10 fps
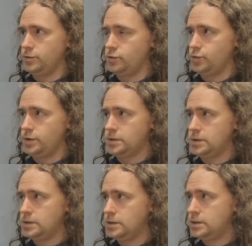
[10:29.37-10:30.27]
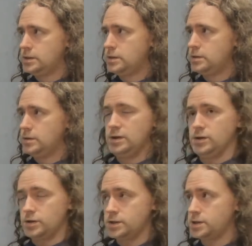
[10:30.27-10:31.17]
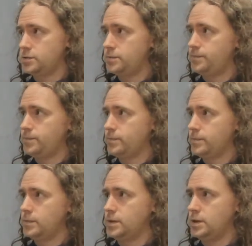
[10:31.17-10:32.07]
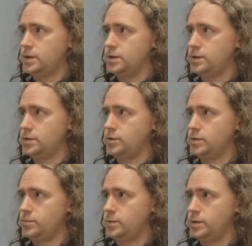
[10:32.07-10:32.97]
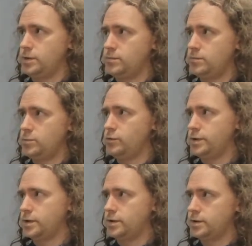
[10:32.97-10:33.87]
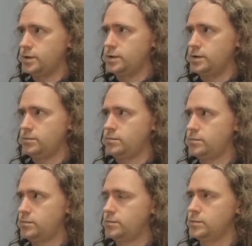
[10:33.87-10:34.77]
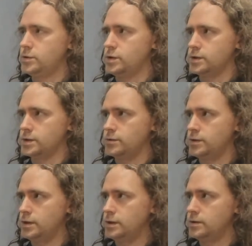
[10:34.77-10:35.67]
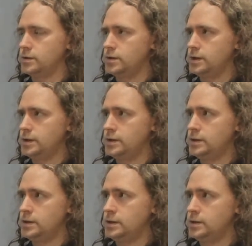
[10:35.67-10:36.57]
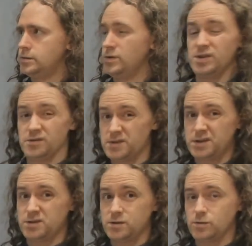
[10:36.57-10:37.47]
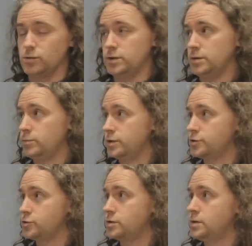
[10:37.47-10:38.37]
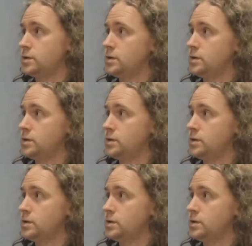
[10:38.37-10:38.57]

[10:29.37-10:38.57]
joint, into the cutout, and you simply move it side to side to cut out the line, using a fence to hold it in position,